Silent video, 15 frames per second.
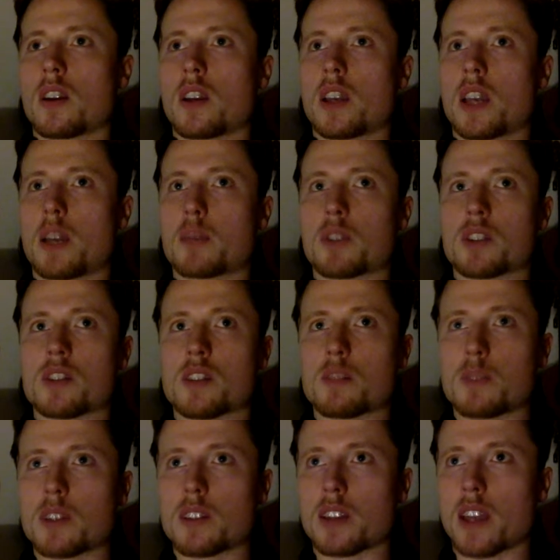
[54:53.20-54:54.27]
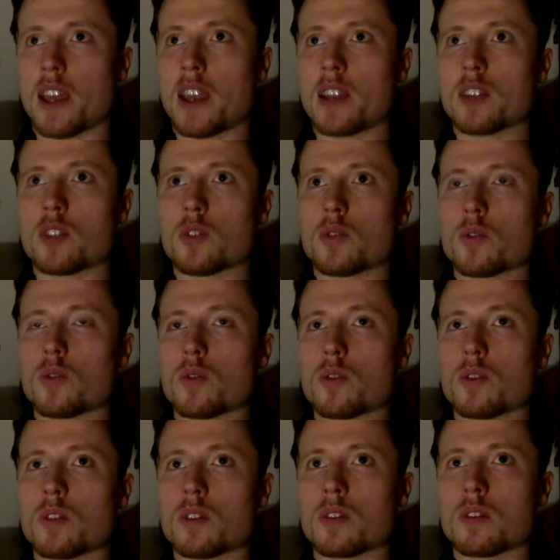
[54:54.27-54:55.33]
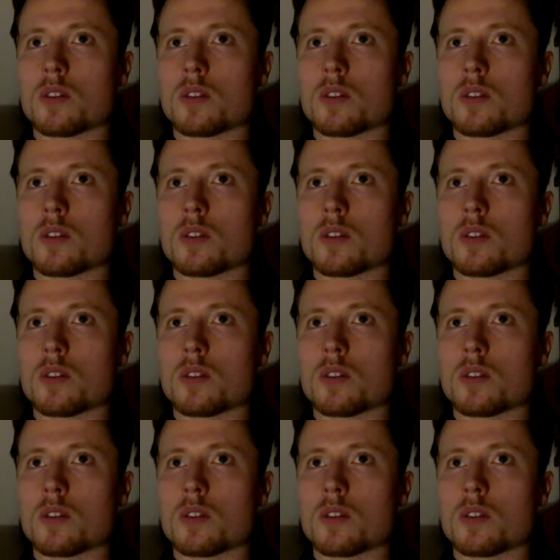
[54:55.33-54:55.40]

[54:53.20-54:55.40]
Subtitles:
I'm just simply trying to